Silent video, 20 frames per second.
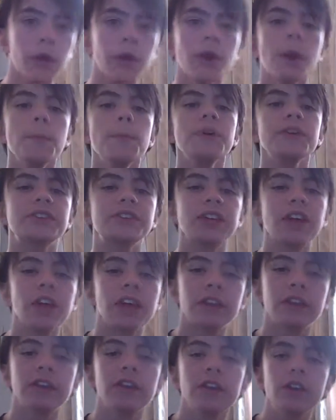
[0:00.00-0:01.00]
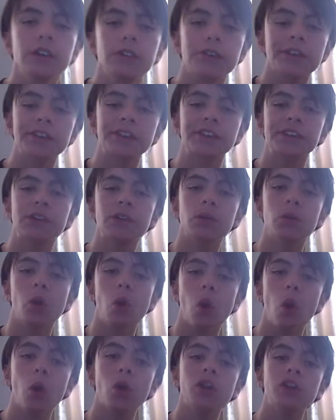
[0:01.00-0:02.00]
Number 10. You have to kill
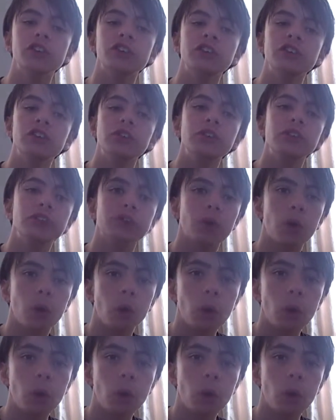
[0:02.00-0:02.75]
all legendaries